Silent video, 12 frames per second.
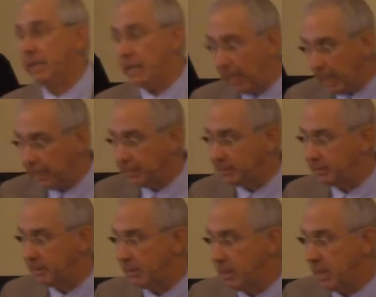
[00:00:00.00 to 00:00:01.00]
the case,
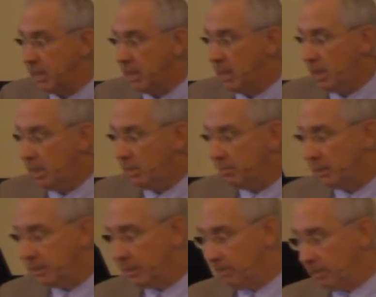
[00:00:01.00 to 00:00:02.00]

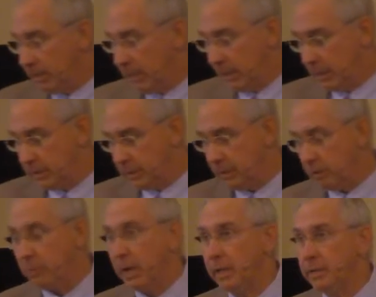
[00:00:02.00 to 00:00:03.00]
but something that is
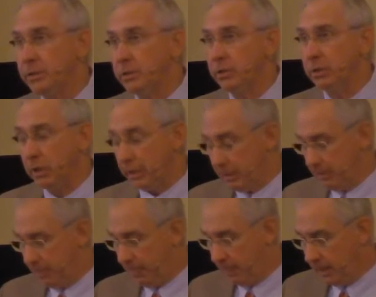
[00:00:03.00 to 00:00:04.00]
otherwise good.
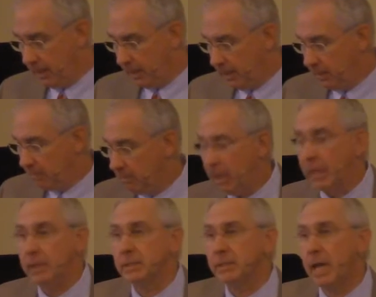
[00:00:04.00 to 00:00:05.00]

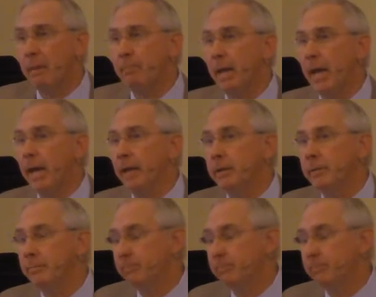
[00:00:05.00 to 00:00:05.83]
Money is not bad.